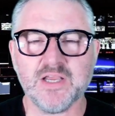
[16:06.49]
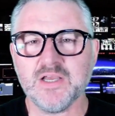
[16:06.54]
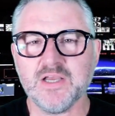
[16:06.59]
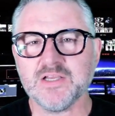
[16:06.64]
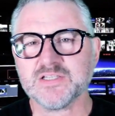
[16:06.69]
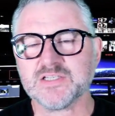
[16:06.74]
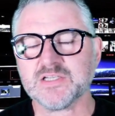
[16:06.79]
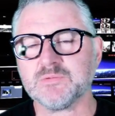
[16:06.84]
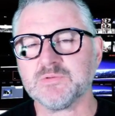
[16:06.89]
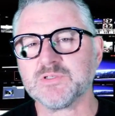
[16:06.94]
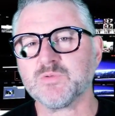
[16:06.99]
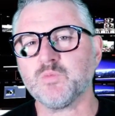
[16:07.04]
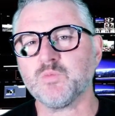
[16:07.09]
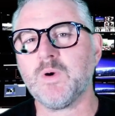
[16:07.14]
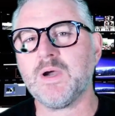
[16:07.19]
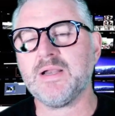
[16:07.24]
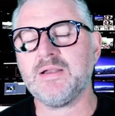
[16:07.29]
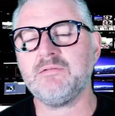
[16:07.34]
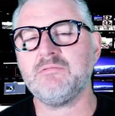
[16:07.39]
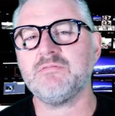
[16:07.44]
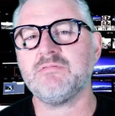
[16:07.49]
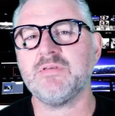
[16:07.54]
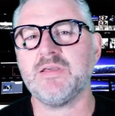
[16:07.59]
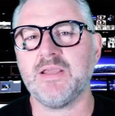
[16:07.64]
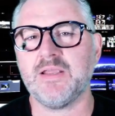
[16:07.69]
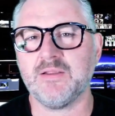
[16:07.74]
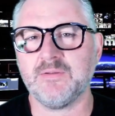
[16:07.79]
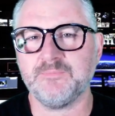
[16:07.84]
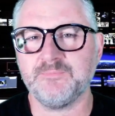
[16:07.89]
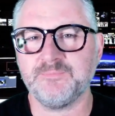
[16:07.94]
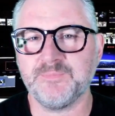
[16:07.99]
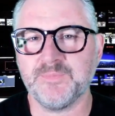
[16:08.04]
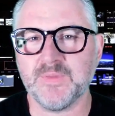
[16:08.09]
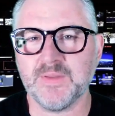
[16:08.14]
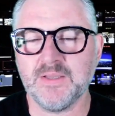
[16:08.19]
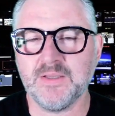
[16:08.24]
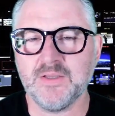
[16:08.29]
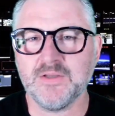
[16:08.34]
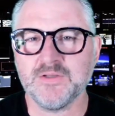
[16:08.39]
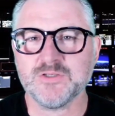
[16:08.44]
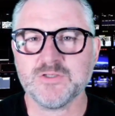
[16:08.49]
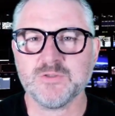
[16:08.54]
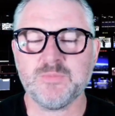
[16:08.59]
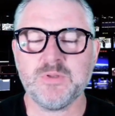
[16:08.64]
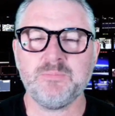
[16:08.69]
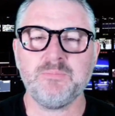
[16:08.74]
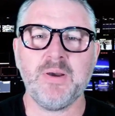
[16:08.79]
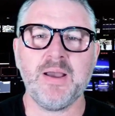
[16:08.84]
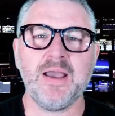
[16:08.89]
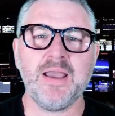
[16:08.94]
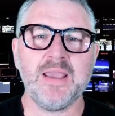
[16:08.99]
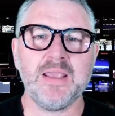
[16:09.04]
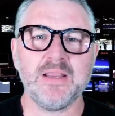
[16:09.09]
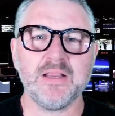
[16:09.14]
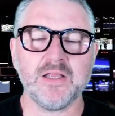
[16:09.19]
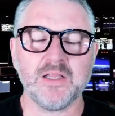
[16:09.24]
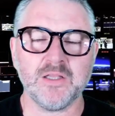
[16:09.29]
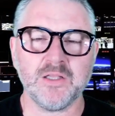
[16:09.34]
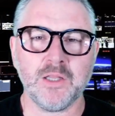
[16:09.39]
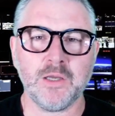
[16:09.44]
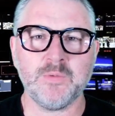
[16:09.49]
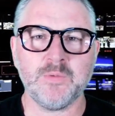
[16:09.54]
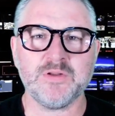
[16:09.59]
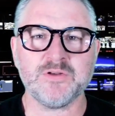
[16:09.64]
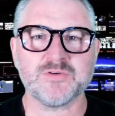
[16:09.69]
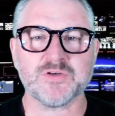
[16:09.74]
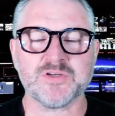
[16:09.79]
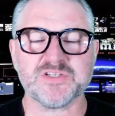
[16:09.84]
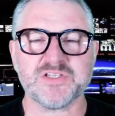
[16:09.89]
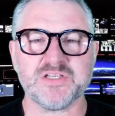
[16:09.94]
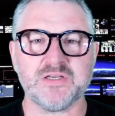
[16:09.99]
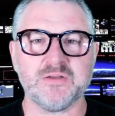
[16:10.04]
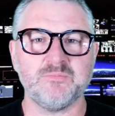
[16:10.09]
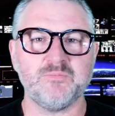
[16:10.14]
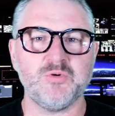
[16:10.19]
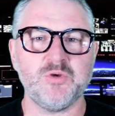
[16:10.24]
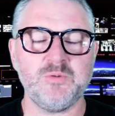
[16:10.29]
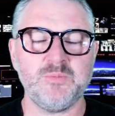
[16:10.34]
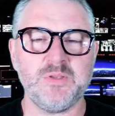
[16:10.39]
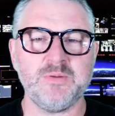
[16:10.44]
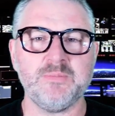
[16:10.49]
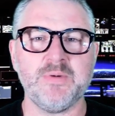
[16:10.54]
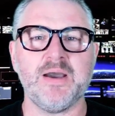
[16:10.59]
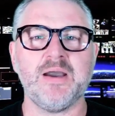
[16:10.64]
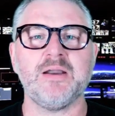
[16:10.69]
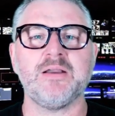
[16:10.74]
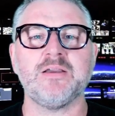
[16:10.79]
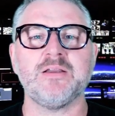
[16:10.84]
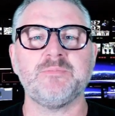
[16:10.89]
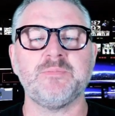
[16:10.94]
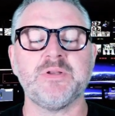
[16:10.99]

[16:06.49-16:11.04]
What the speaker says: So it's one thing to be paying low interest in a booming market,